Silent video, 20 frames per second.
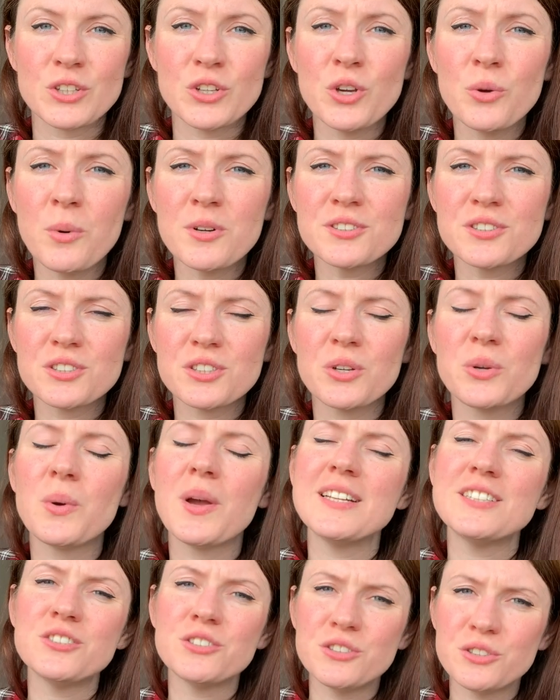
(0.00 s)
So you want to
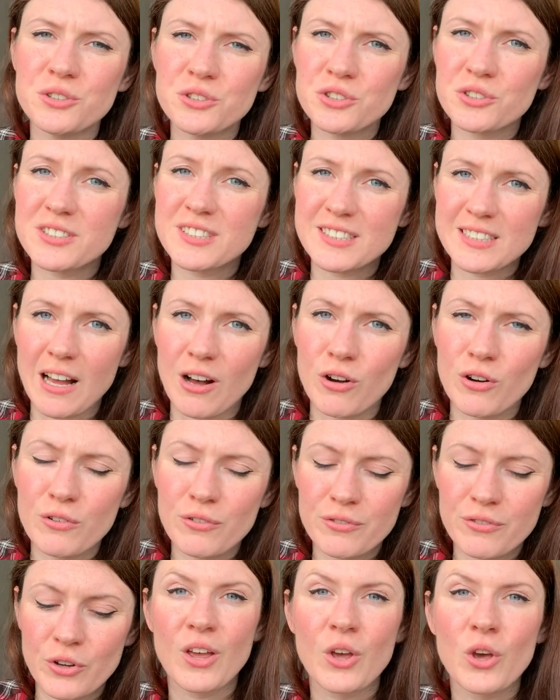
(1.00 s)
introduce
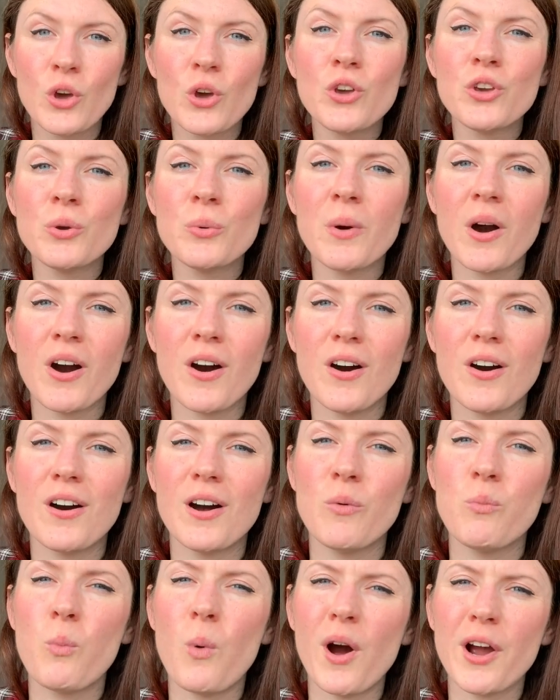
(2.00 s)
yourself, who you
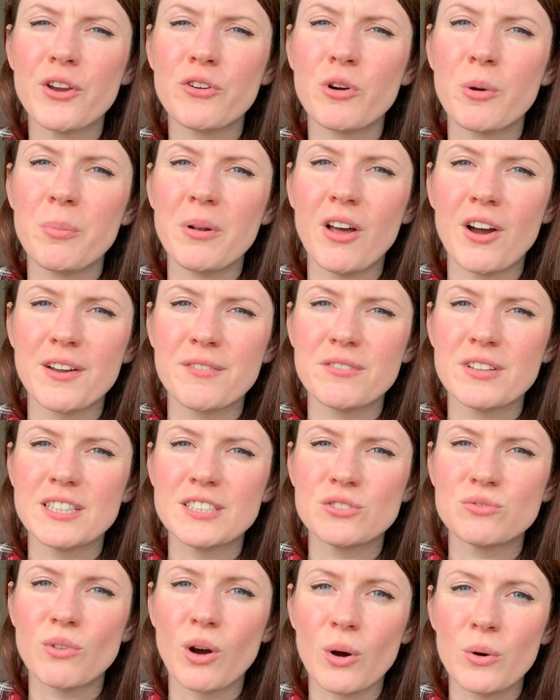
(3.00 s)
are and why you're applying for
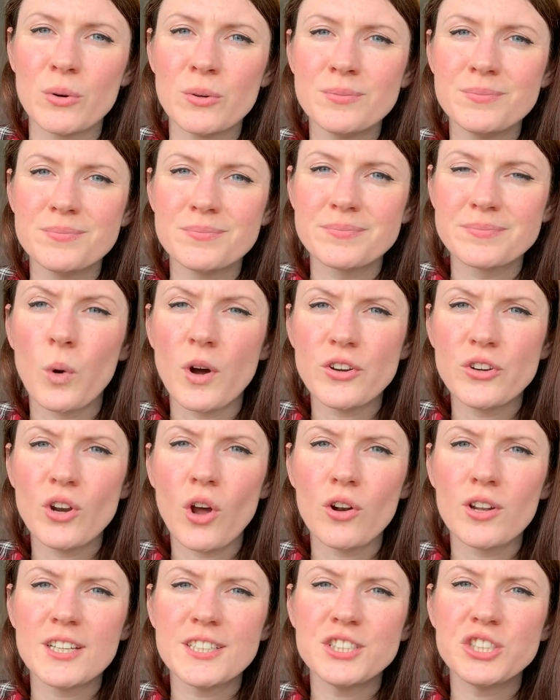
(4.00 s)
this role. What
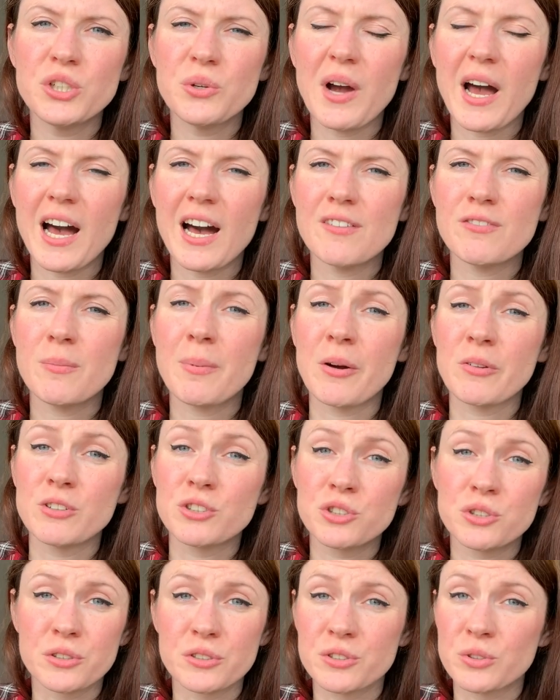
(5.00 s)
knowledge you have about
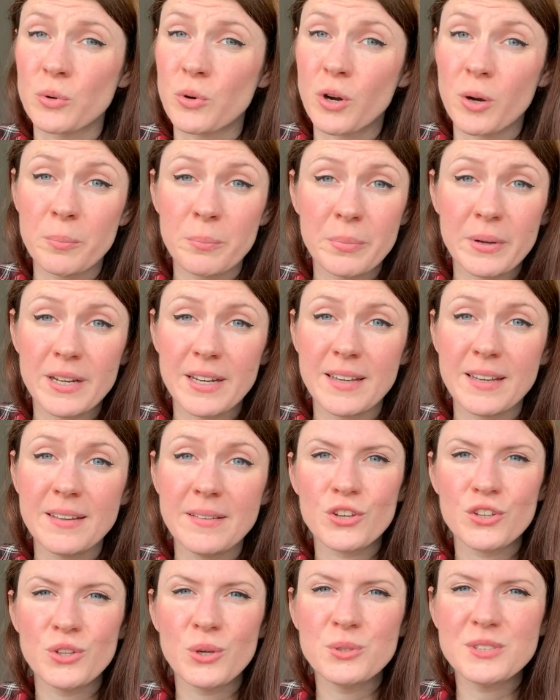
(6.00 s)
the trust or
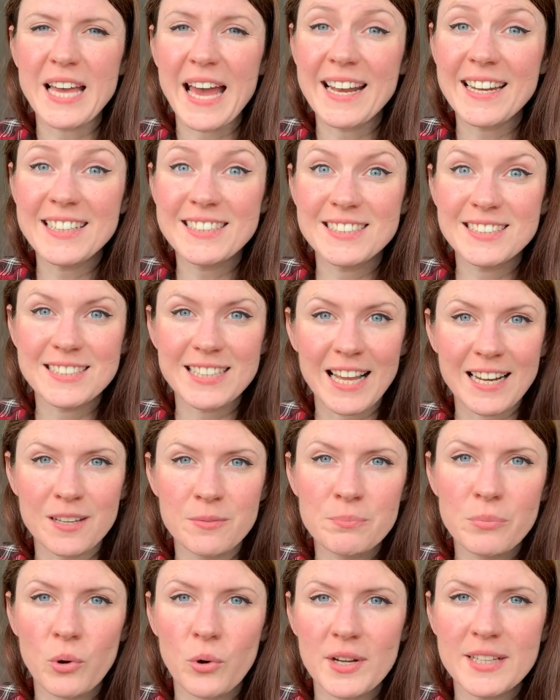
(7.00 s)
company. Use any
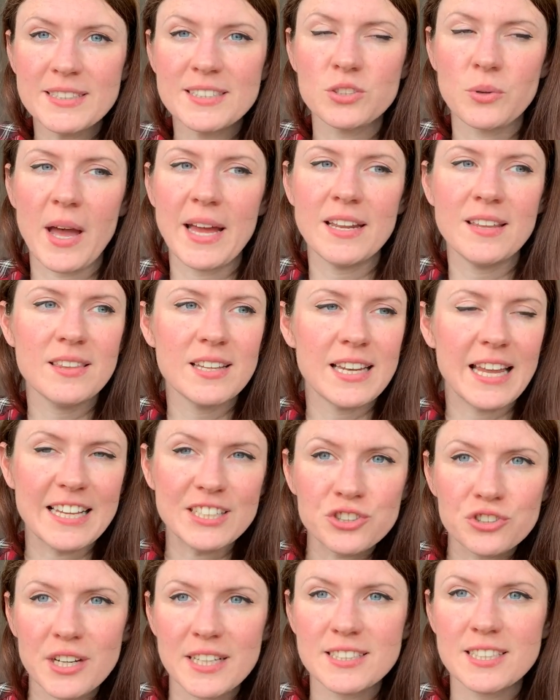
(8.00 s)
selling points or anything
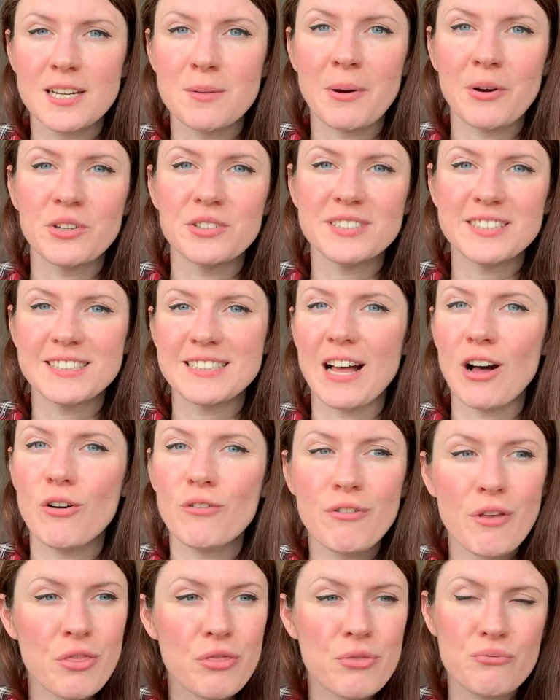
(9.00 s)
interesting about
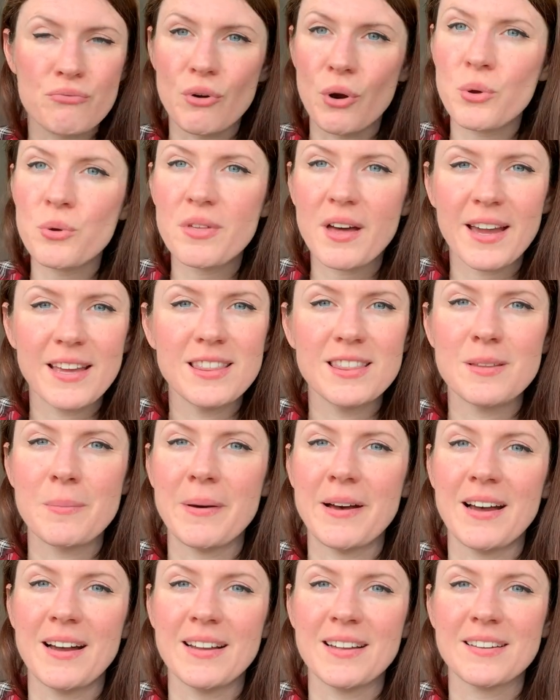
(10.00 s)
yourself. Throw that in the
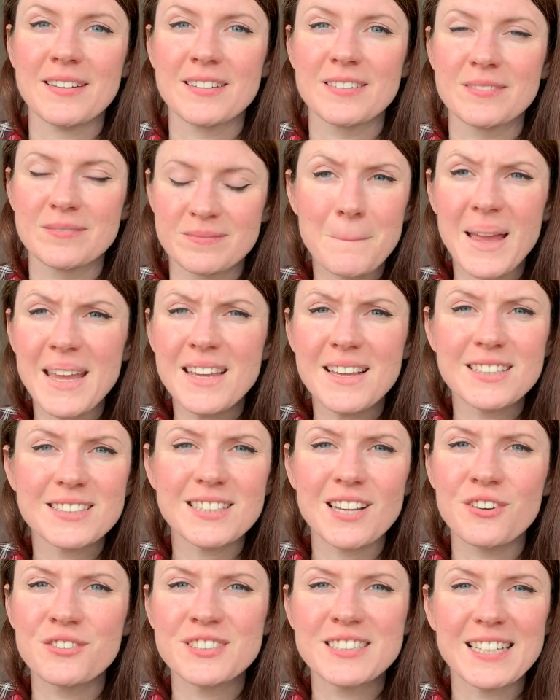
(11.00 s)
bag. Make
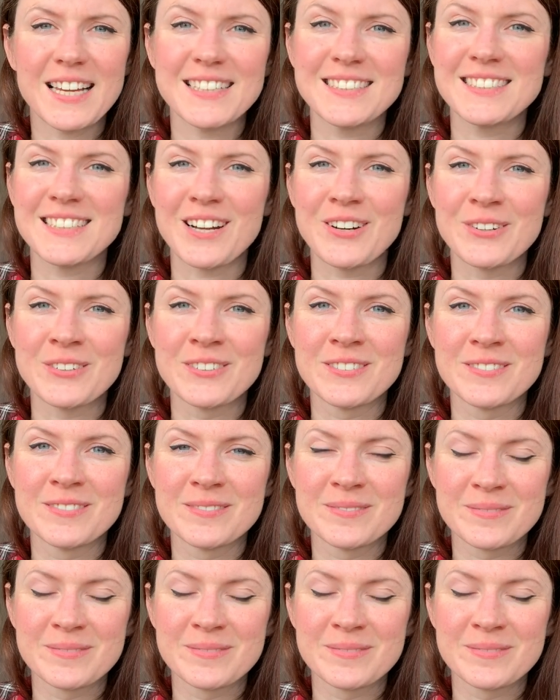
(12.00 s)
yourself stand out.